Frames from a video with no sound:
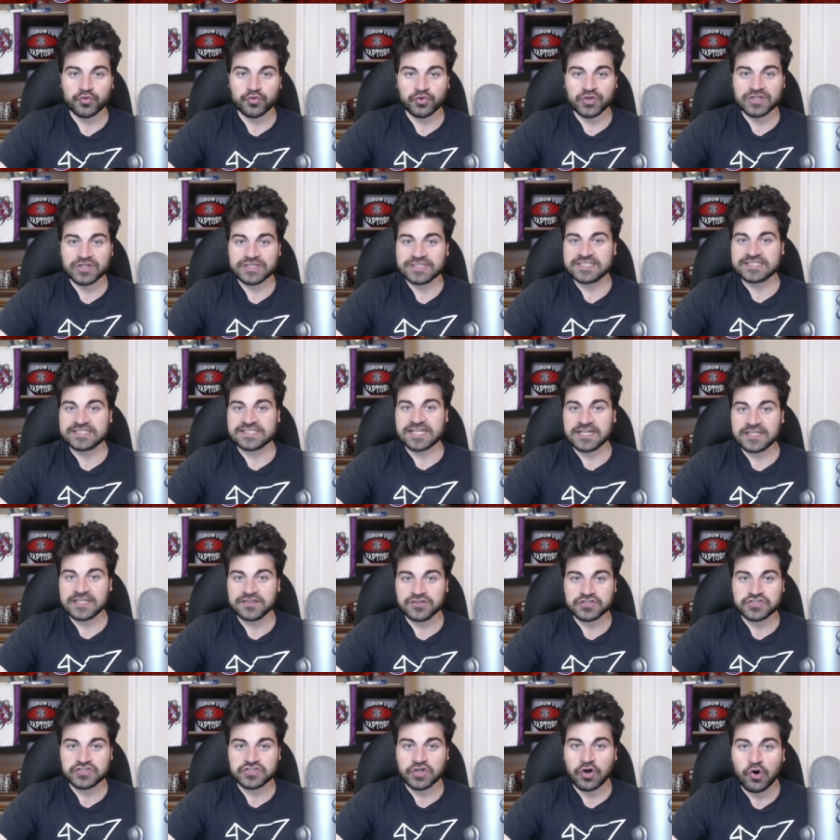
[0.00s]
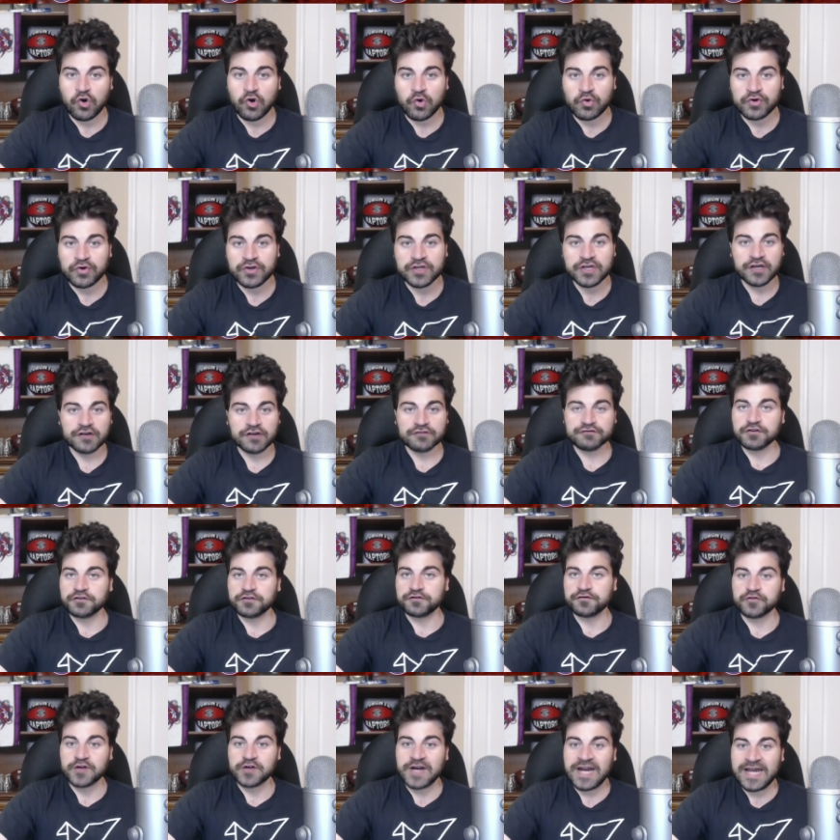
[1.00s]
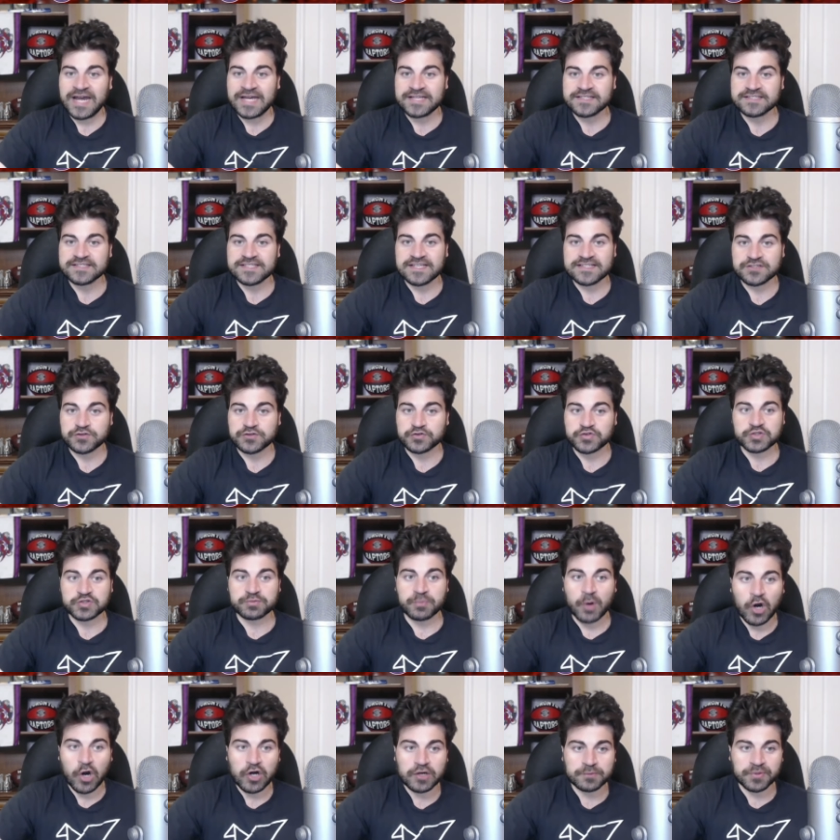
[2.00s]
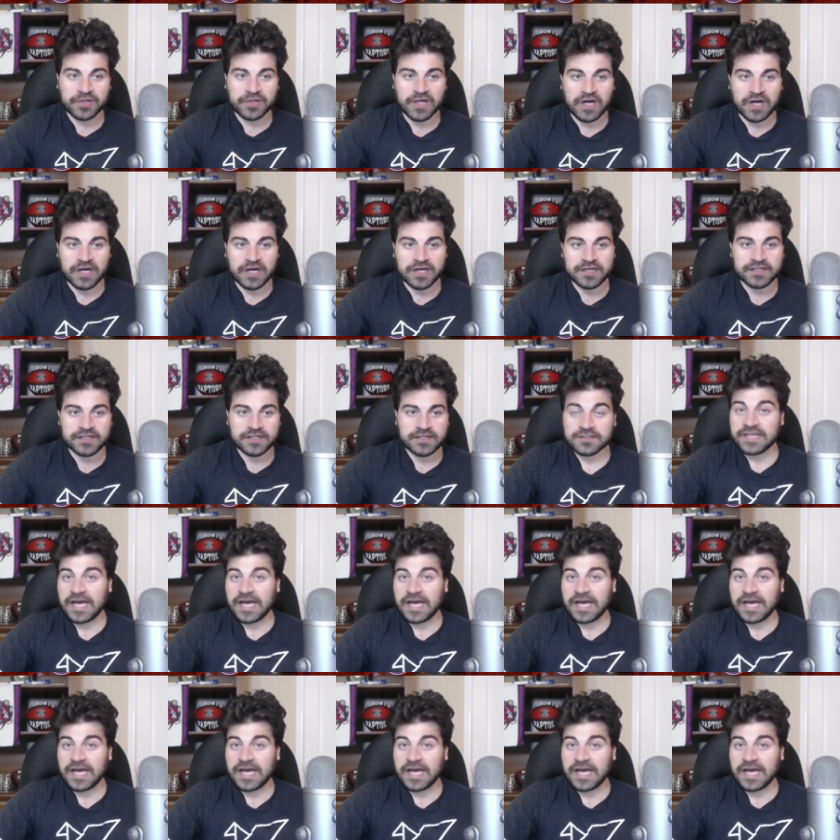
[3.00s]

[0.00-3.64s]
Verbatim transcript: really setting the tone for France as their spark plug.